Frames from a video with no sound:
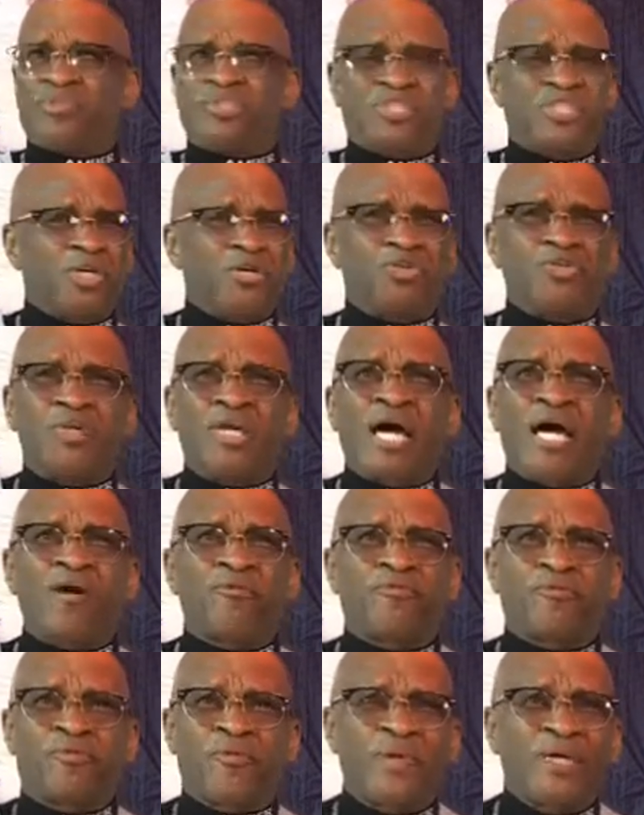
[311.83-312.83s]
children
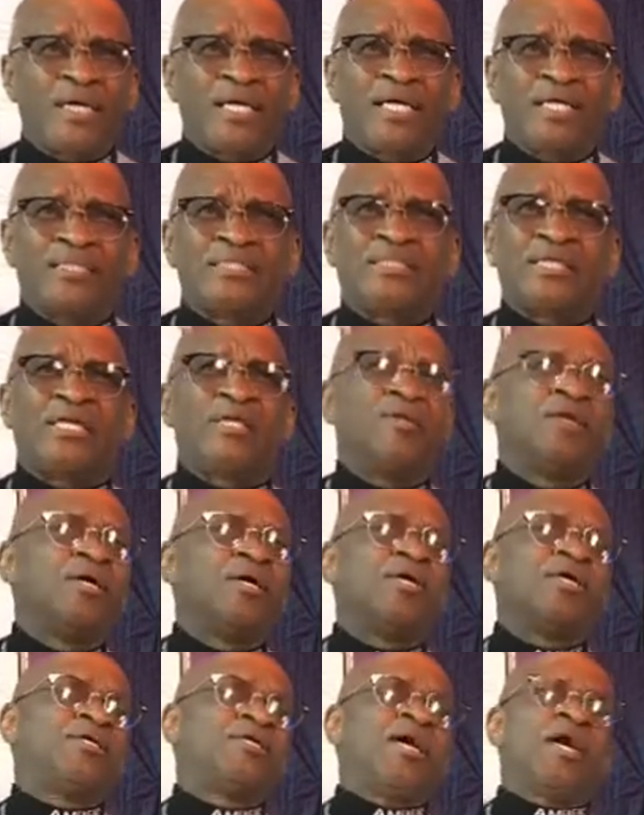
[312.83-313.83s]
have friends
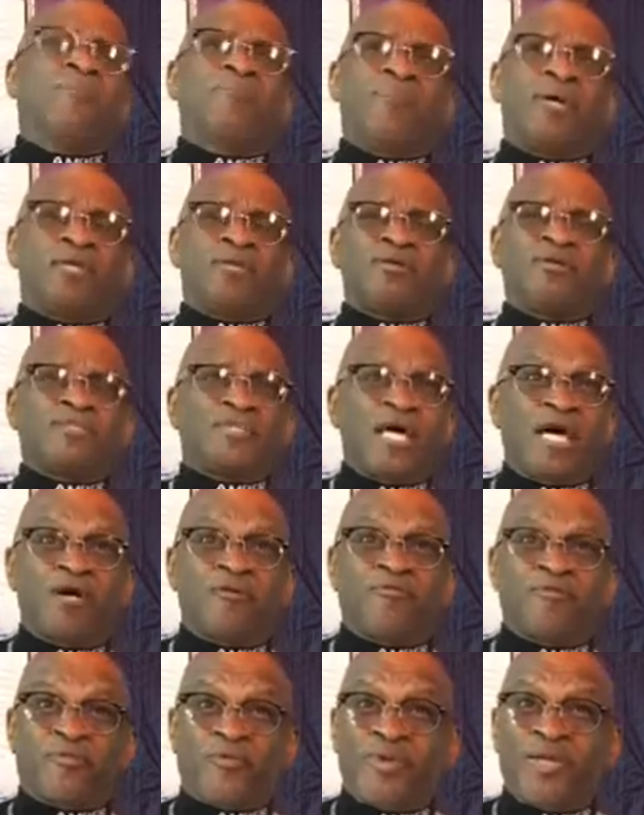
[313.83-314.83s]
and young mothers
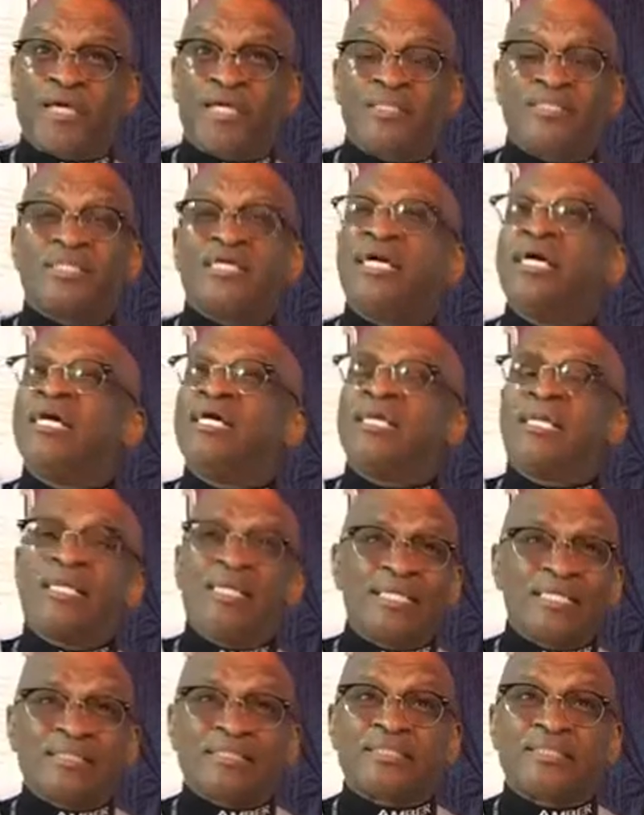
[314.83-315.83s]
have friends.
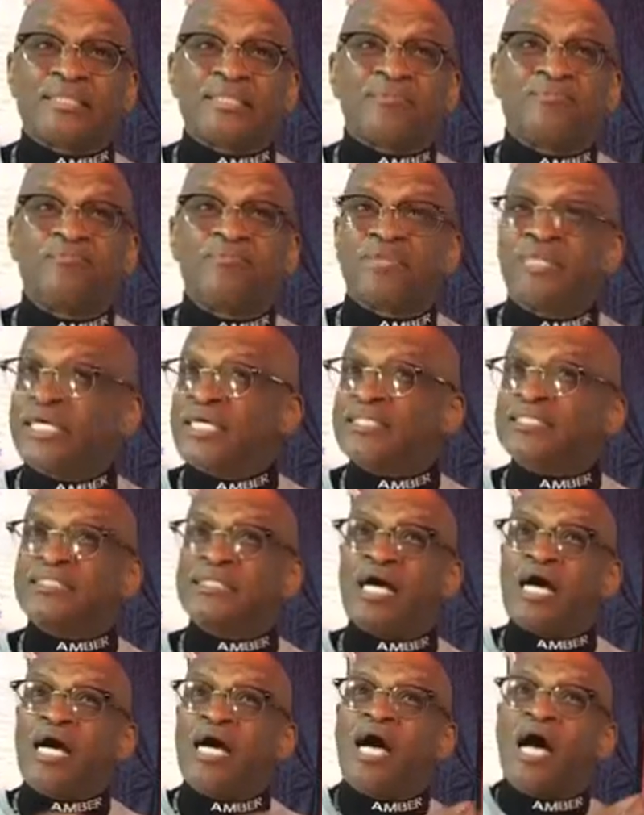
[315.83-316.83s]
Listen, this
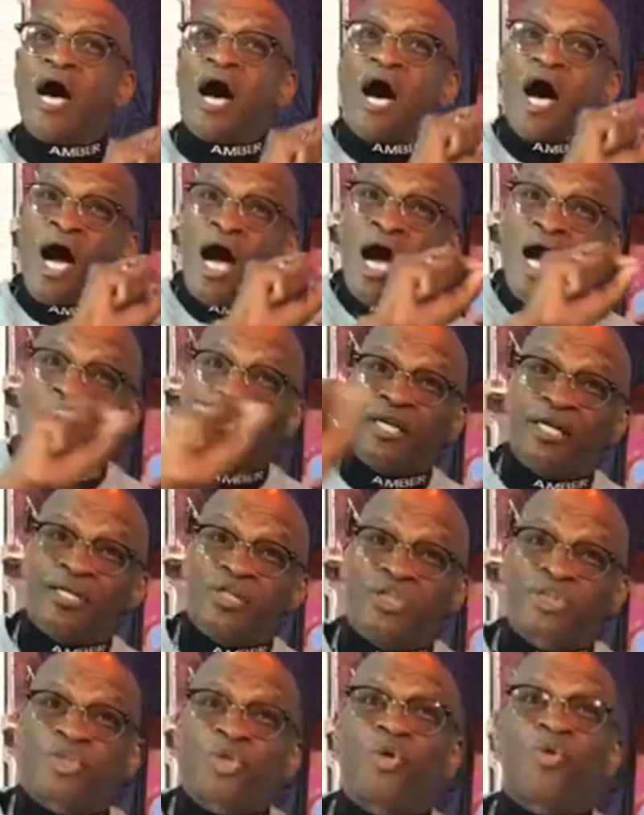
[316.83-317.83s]

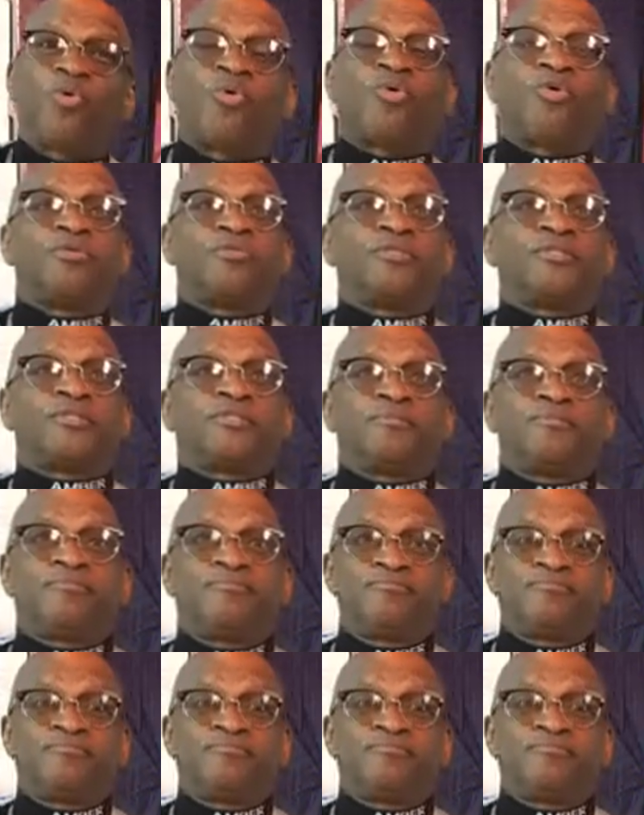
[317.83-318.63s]
underscores